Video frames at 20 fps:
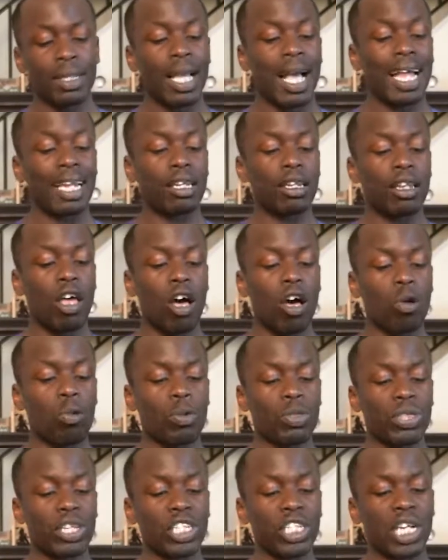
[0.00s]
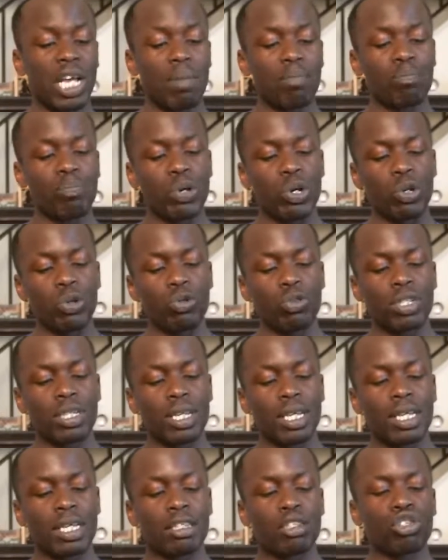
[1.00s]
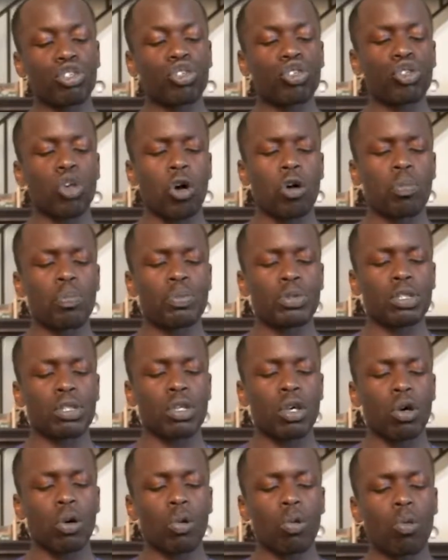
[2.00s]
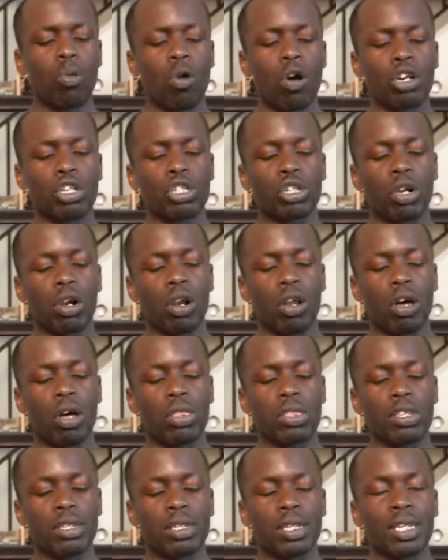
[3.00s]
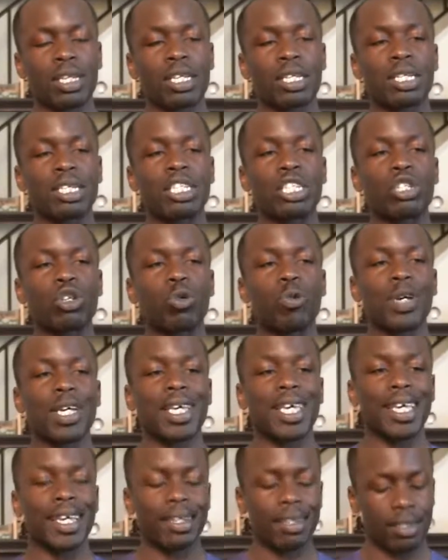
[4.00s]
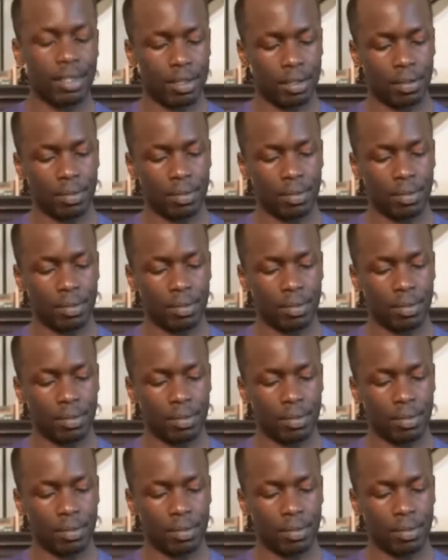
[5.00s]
along with the shampoos, soaps, washcloths, sewing kit.